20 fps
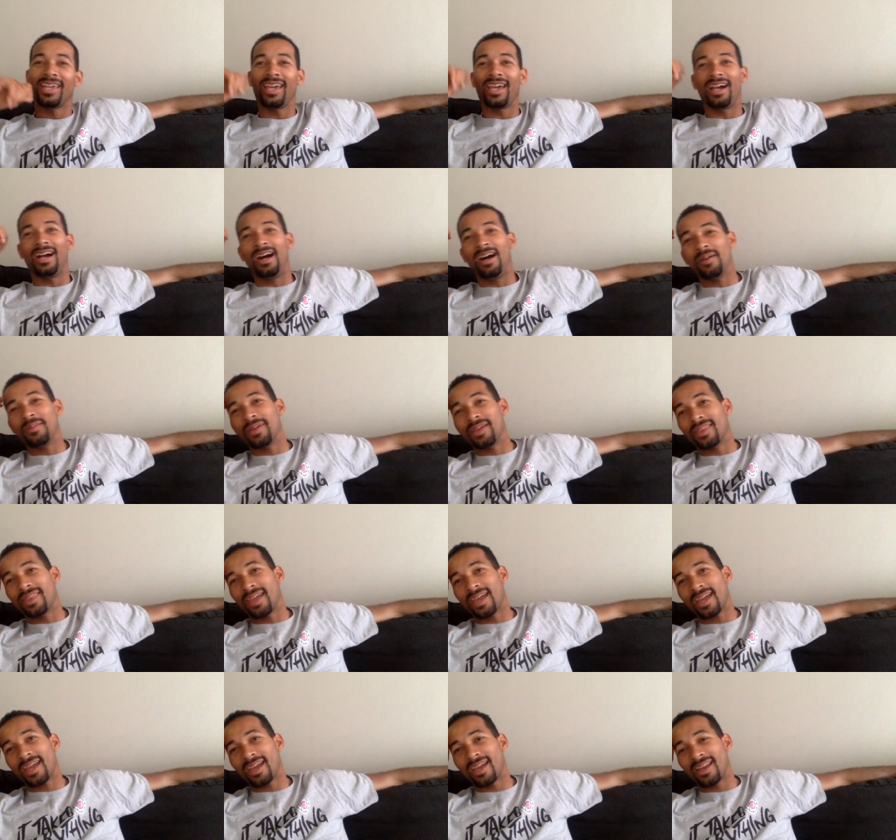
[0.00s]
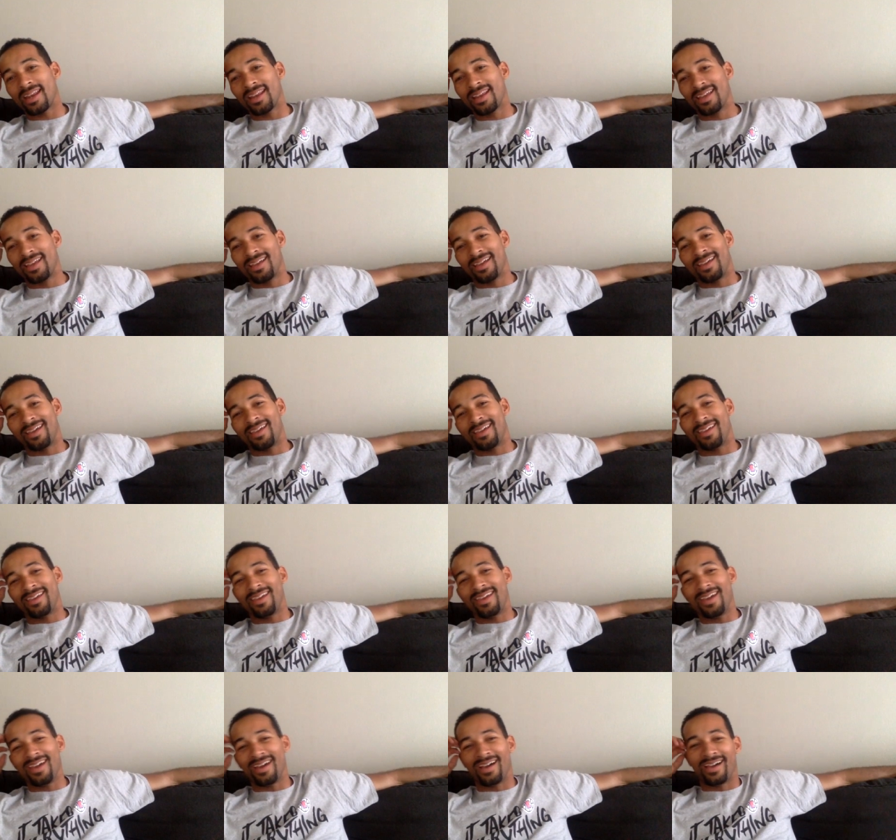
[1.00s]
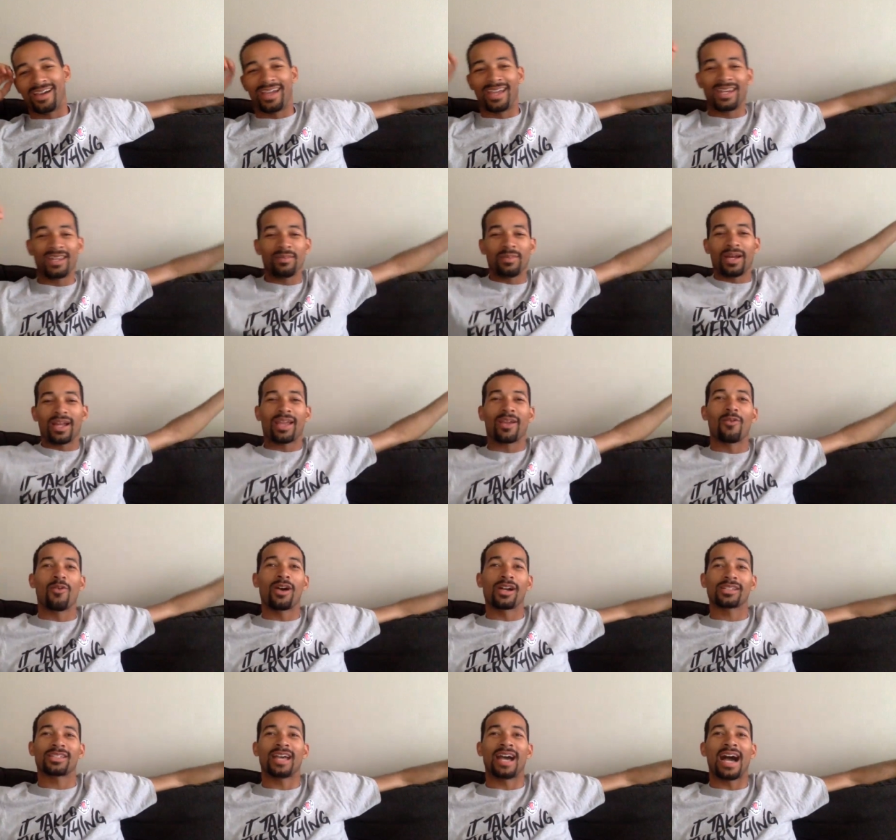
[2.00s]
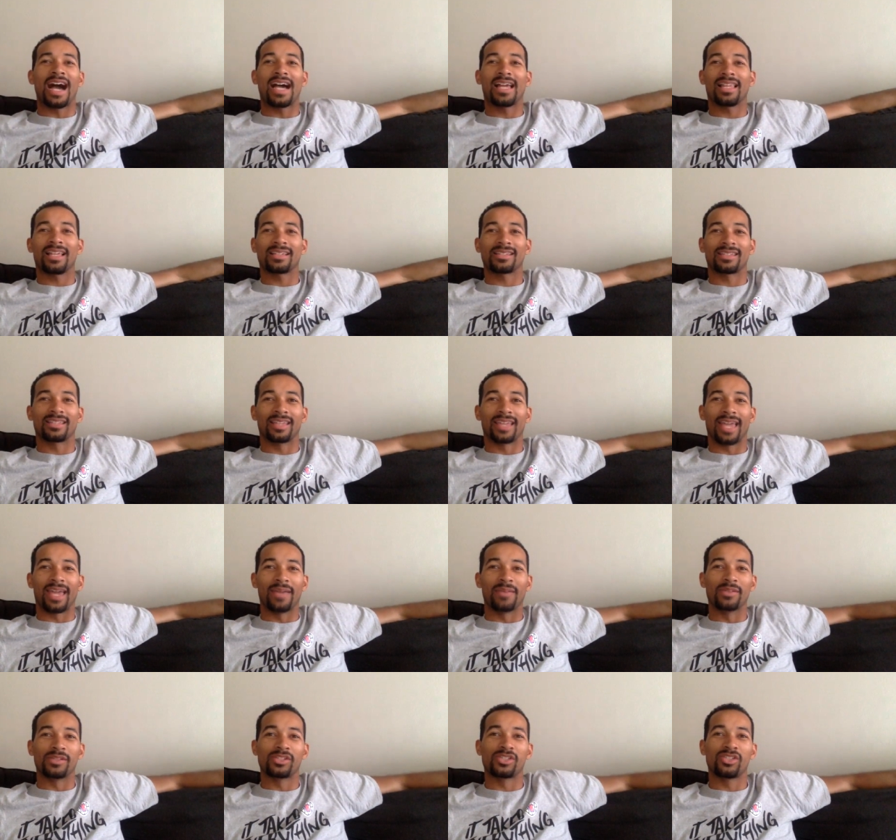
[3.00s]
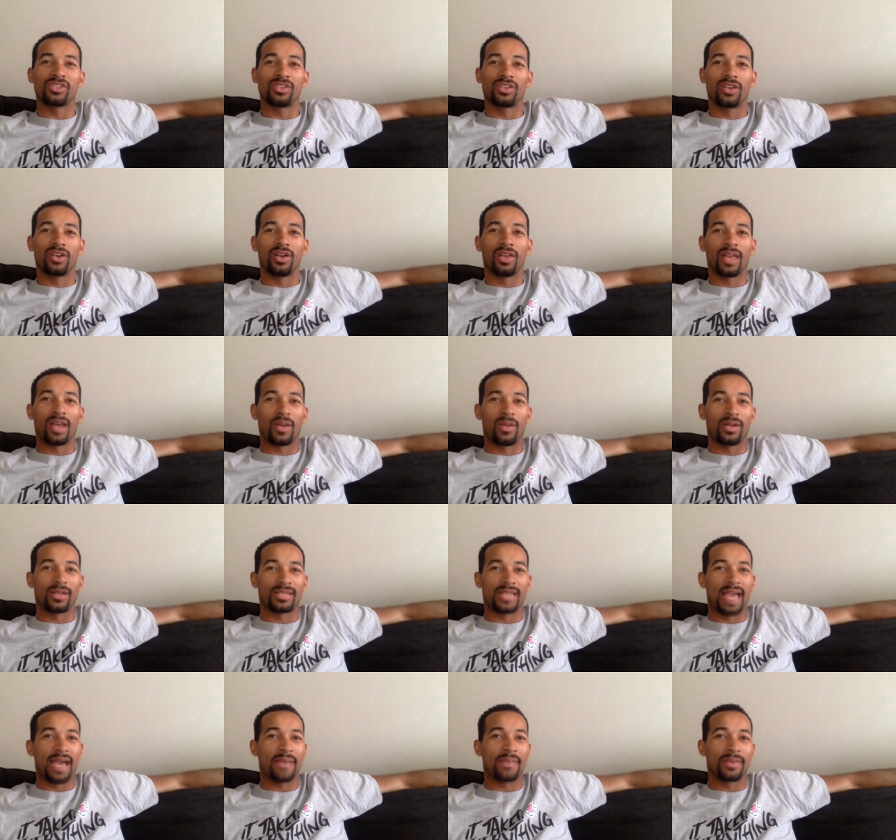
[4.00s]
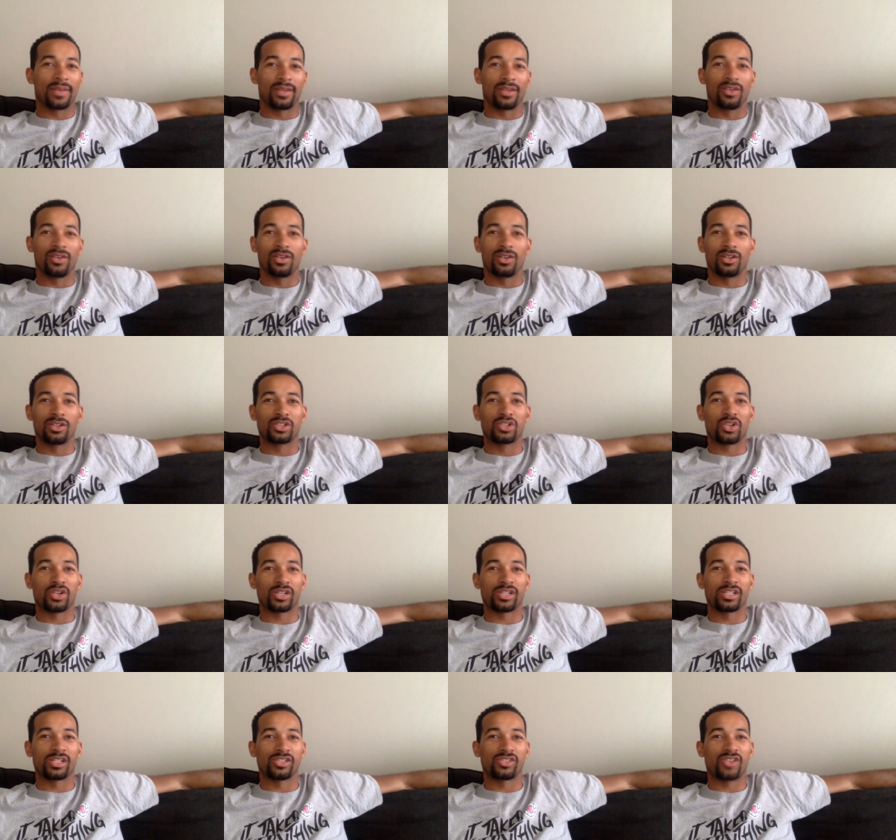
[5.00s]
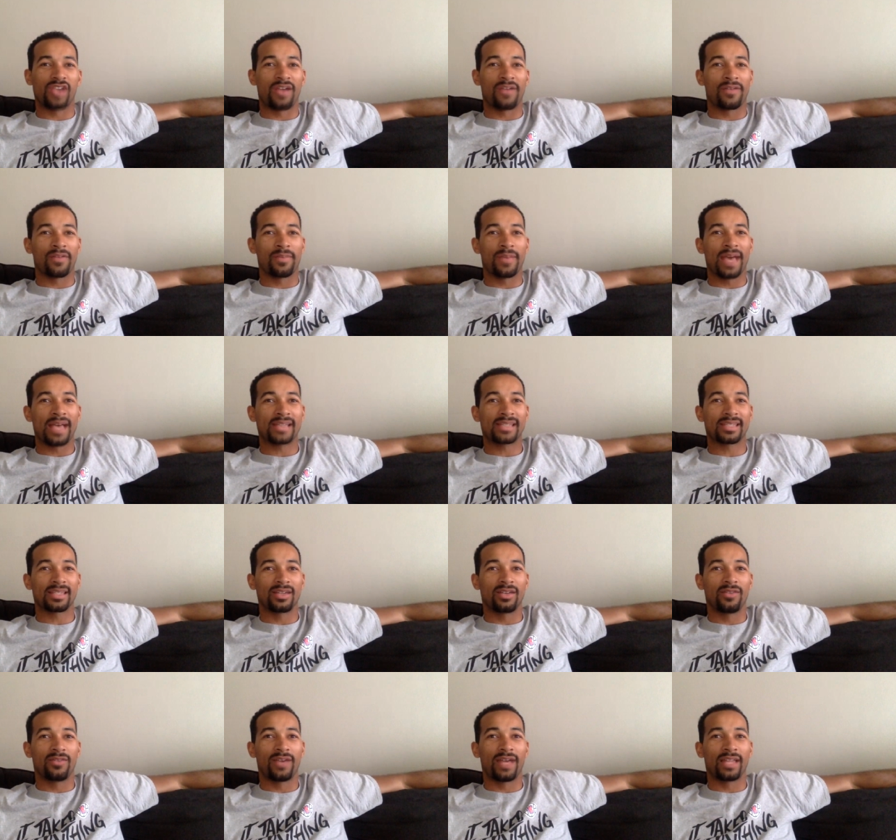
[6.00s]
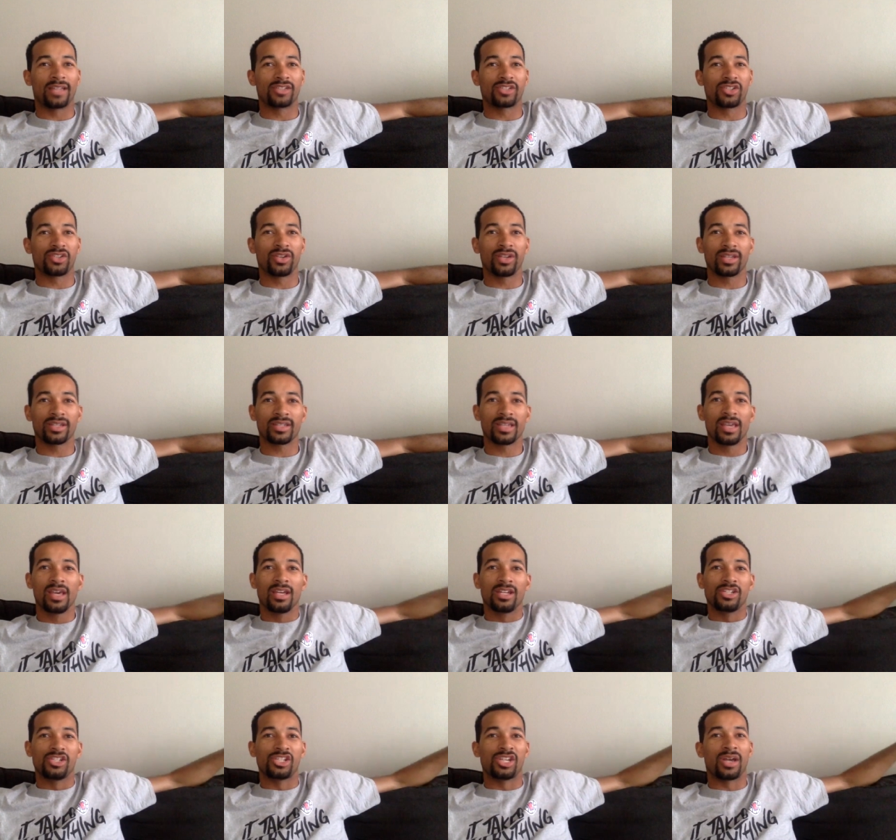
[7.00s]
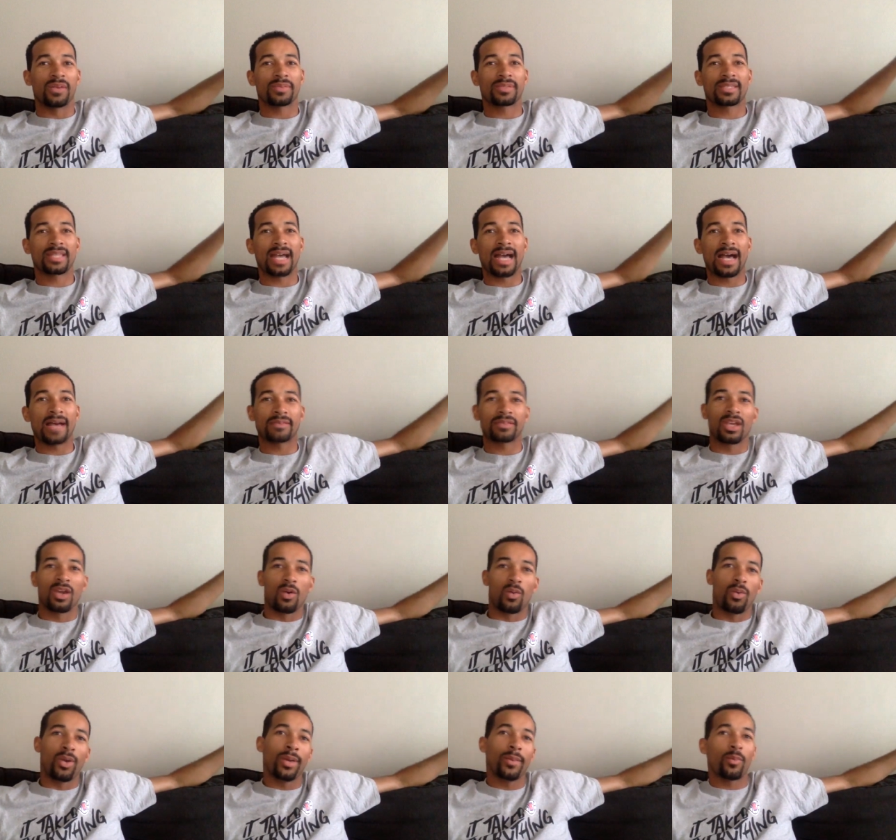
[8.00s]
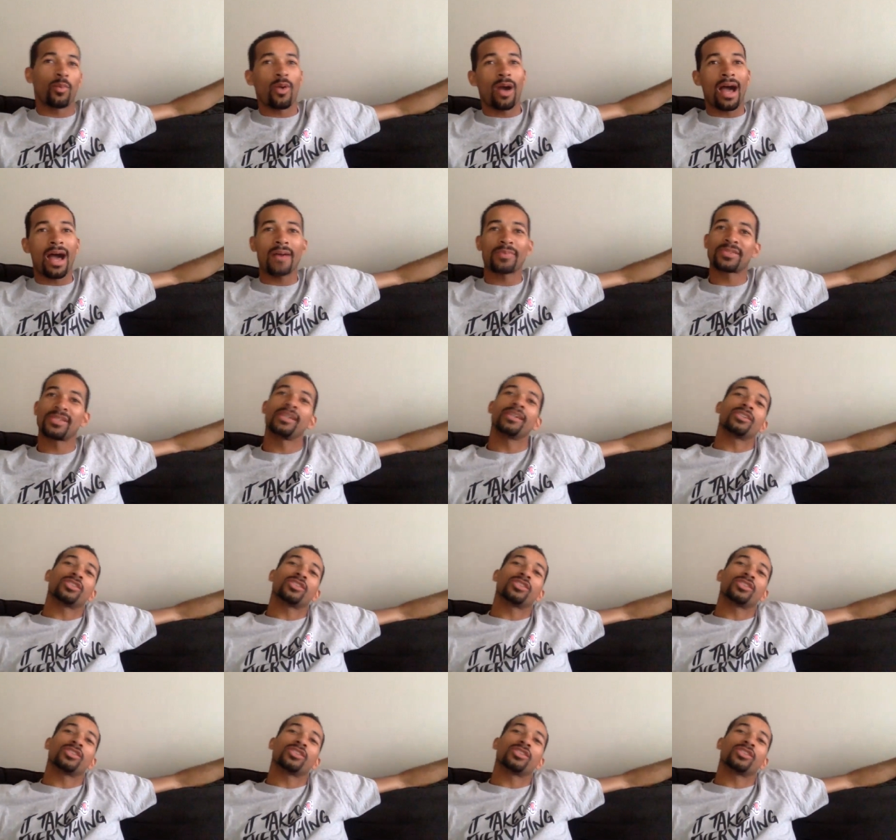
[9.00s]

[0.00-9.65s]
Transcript: Yeah, I mean they can. Yeah, anybody can watch the highlights of the game, but you don't know like what's happening. You don't know George Hill's driving the basket on Valanciunas, jump stops, whip wops,